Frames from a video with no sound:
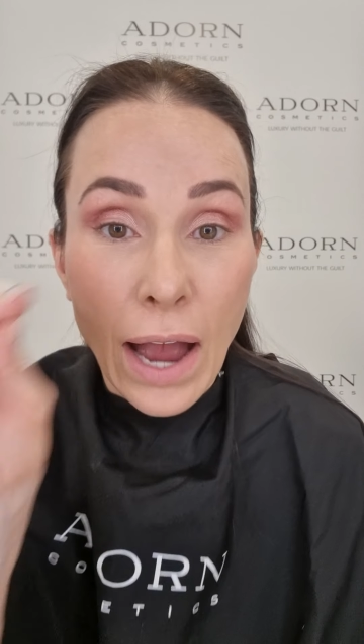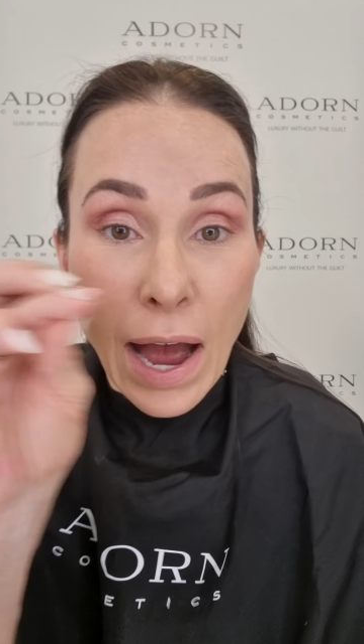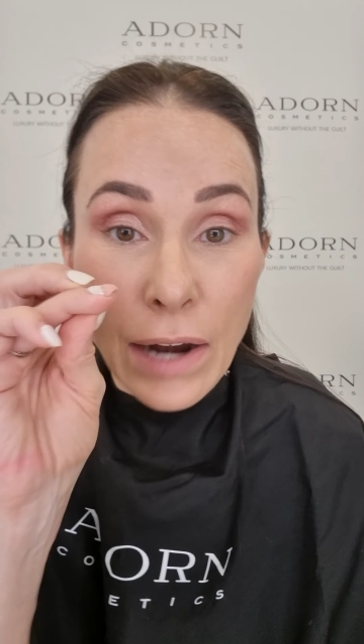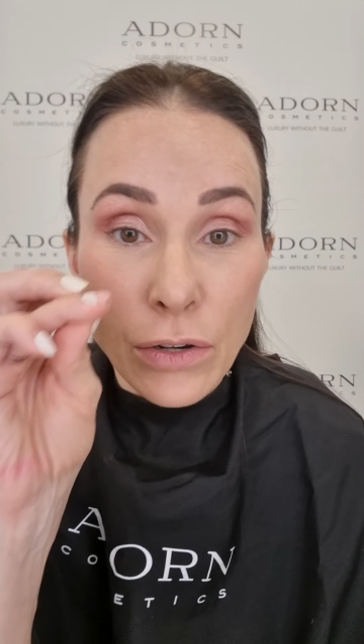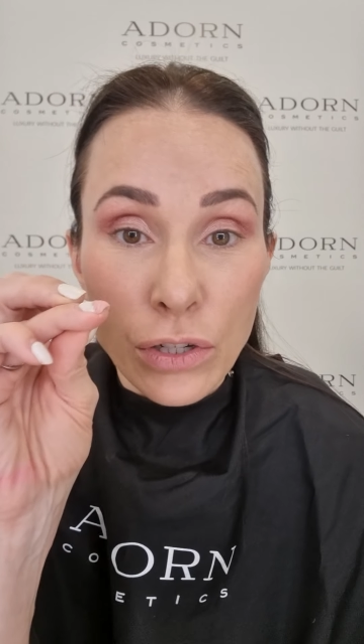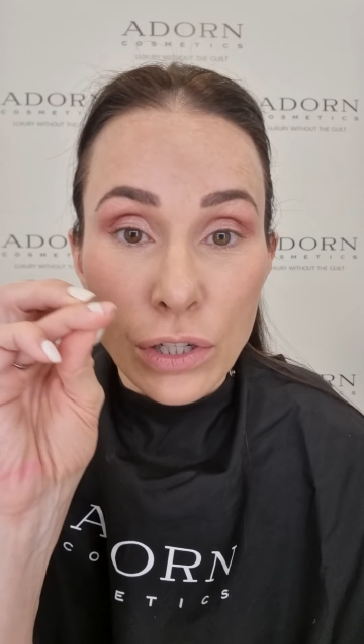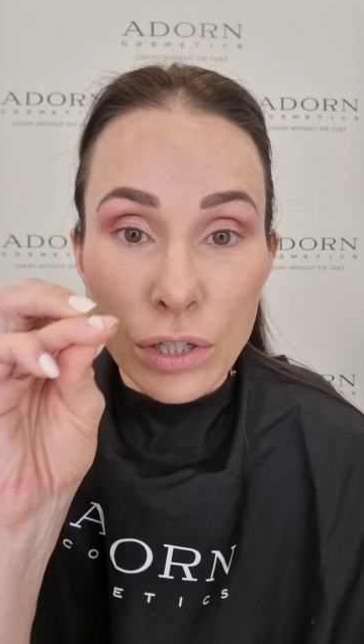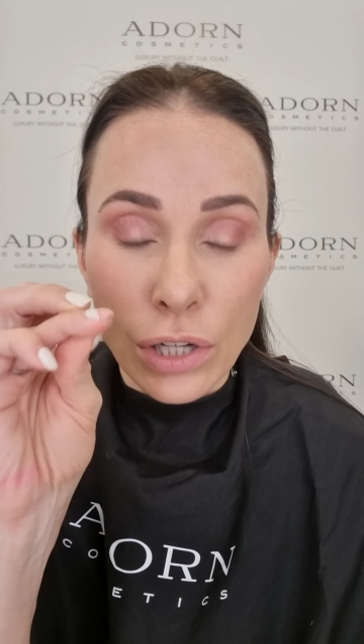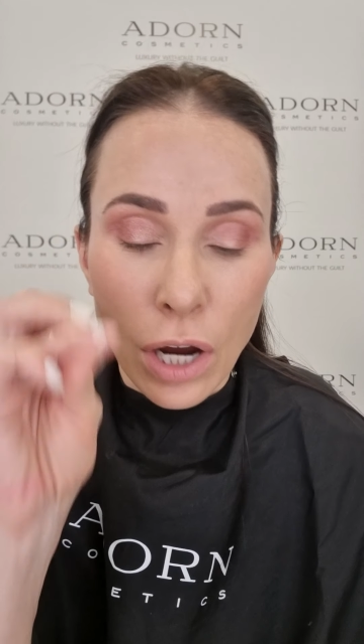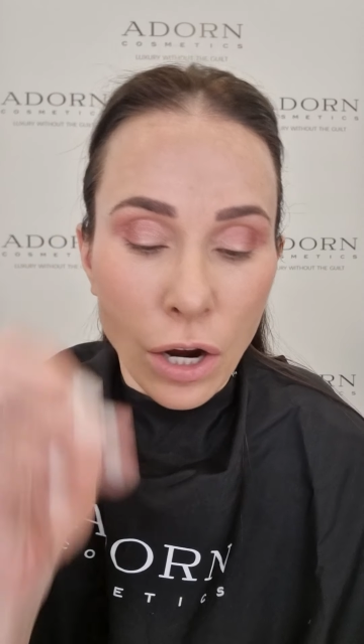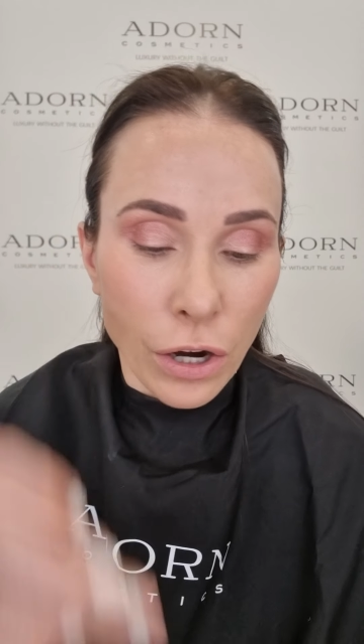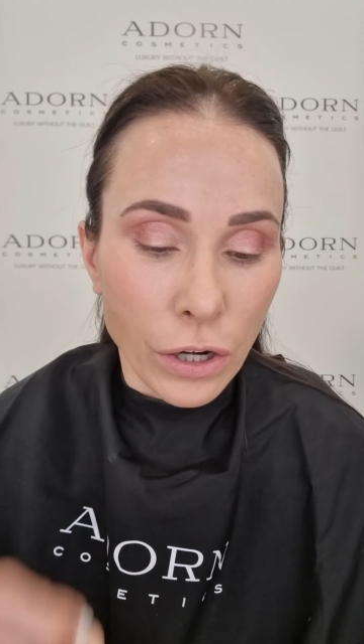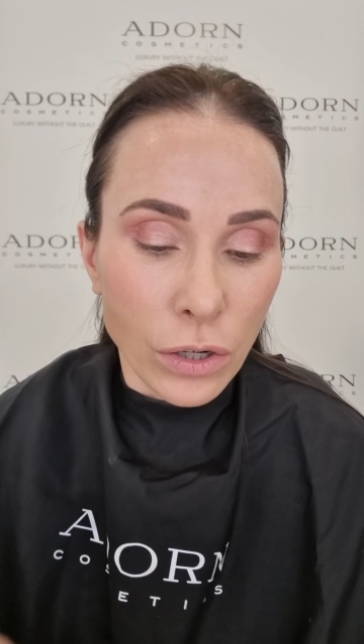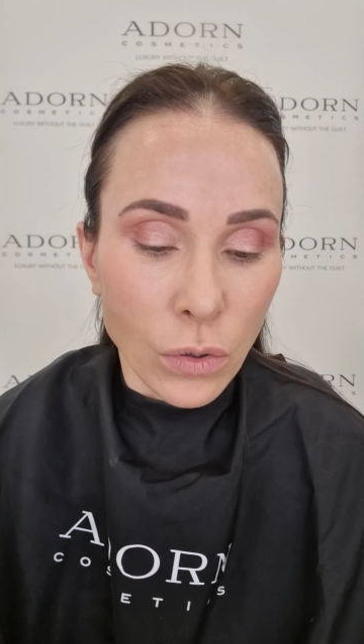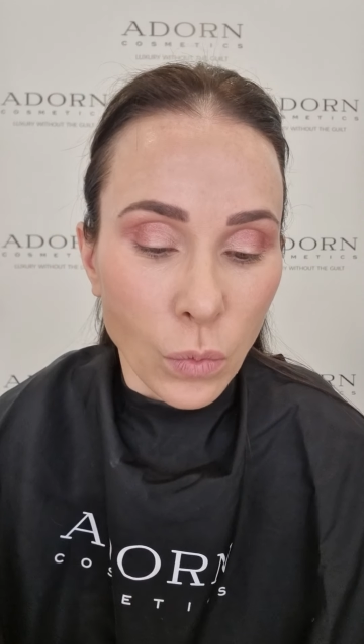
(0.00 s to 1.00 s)

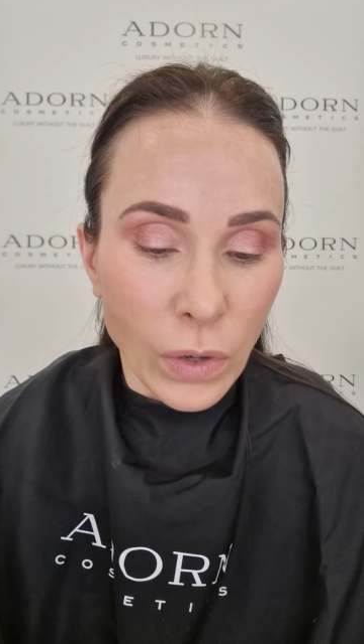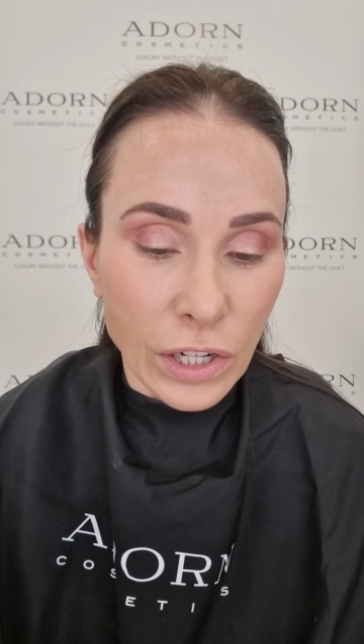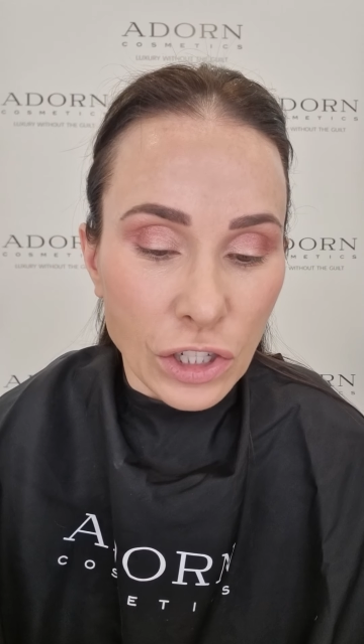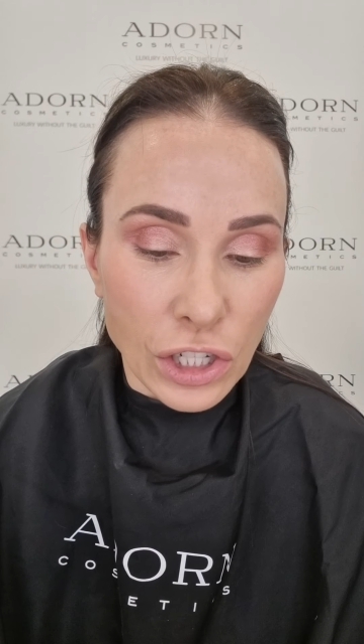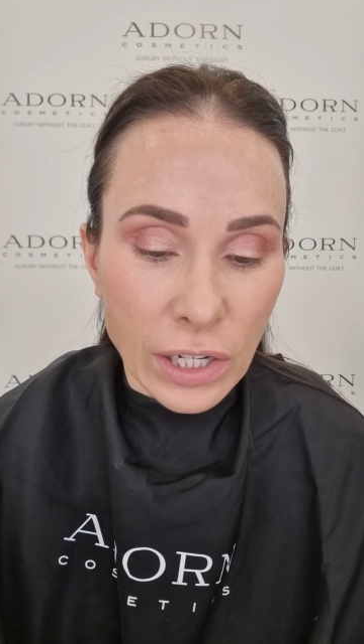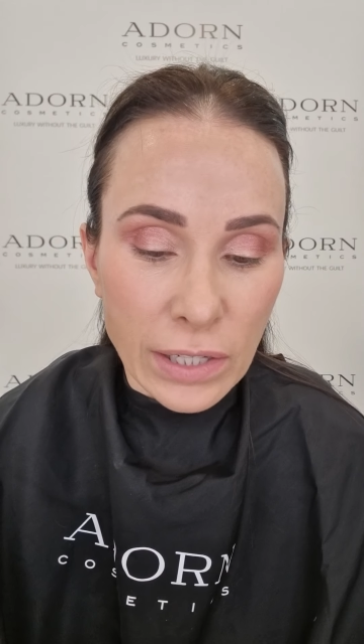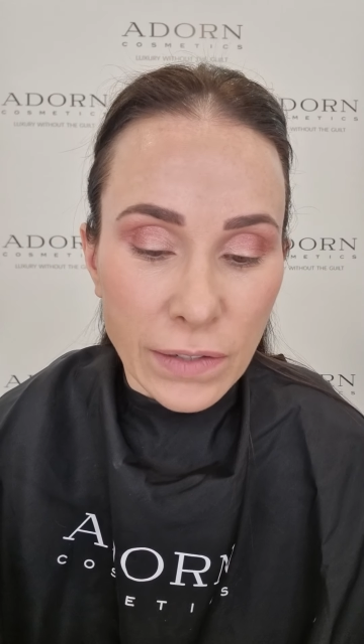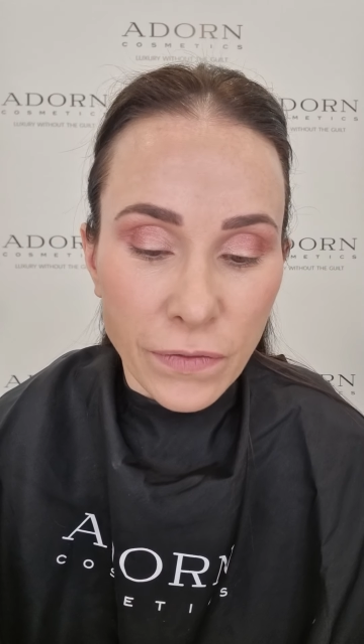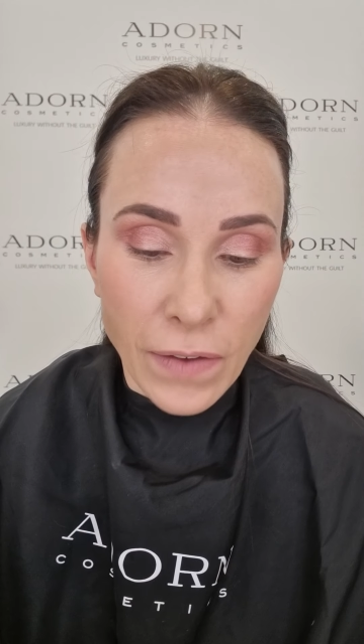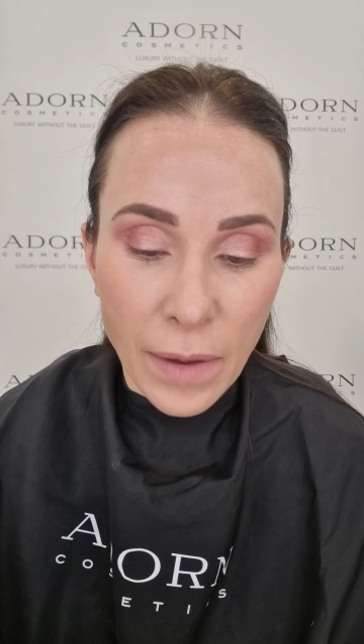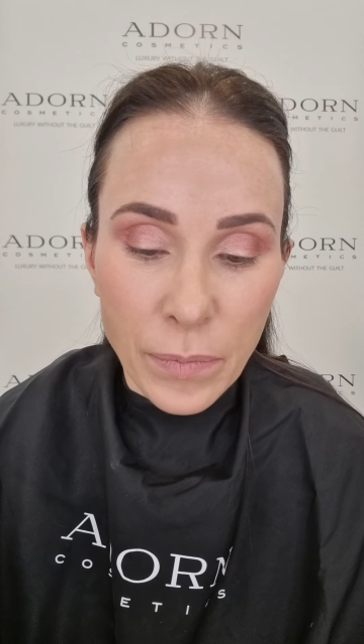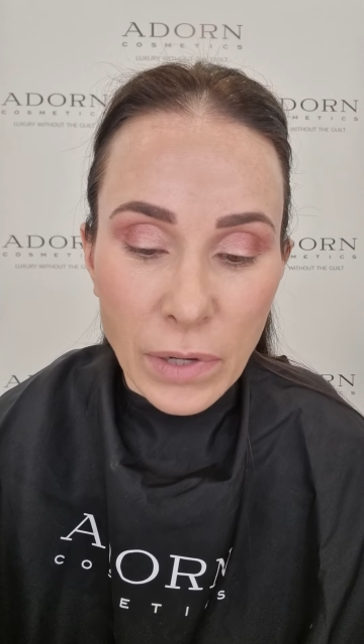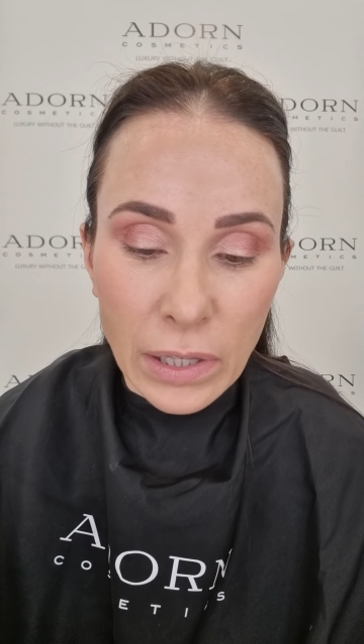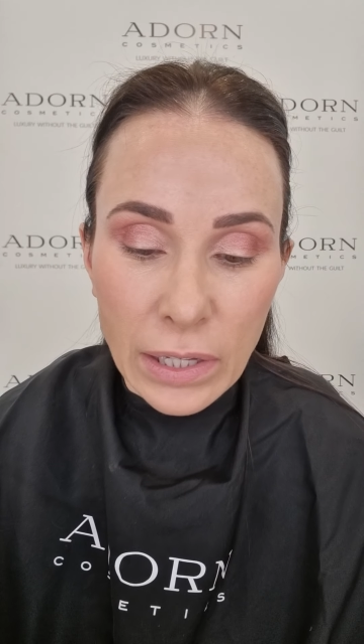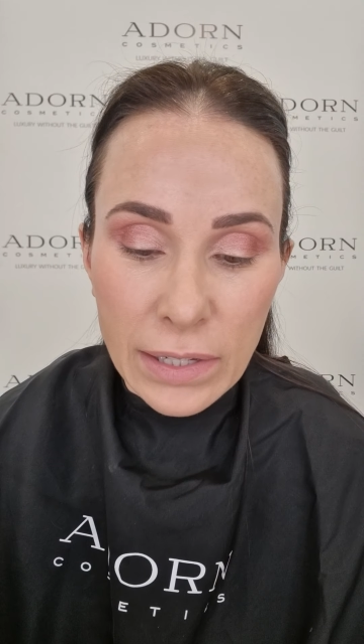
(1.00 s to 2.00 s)
undertone, which is
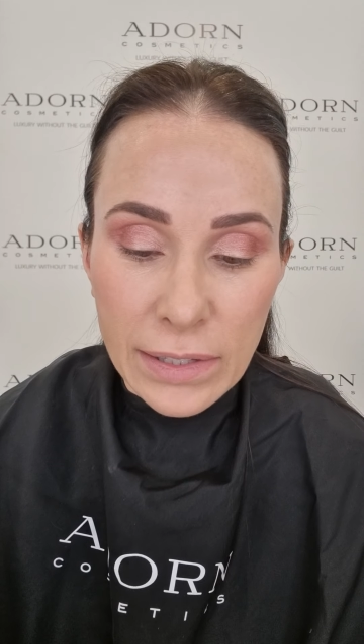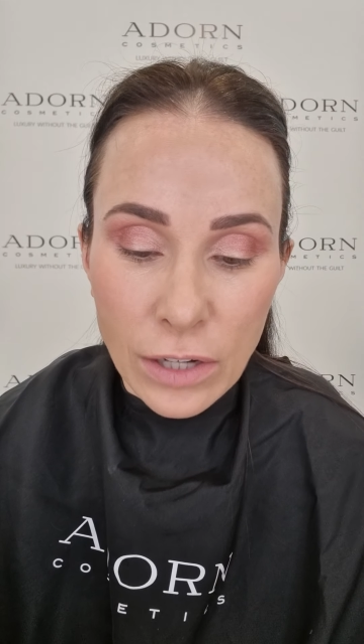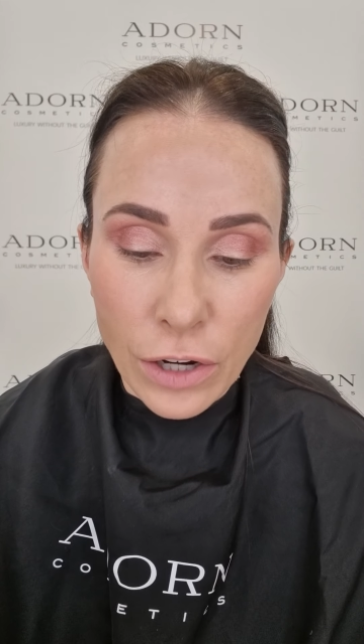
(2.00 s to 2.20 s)
fabulous.